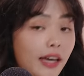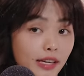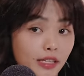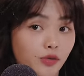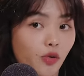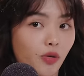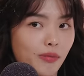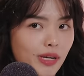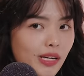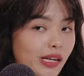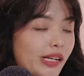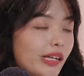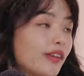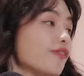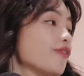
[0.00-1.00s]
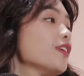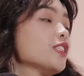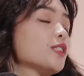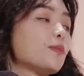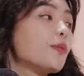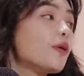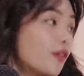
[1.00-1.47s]
S for me. It
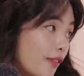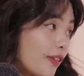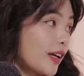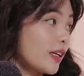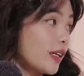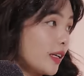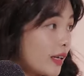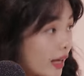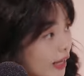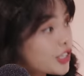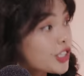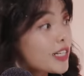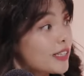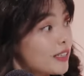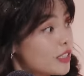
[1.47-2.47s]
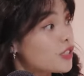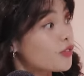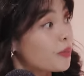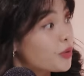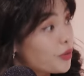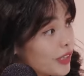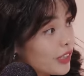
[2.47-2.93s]
fits perfectly. Actually, this is
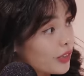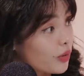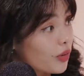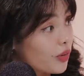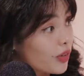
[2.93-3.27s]
from Uniqlo.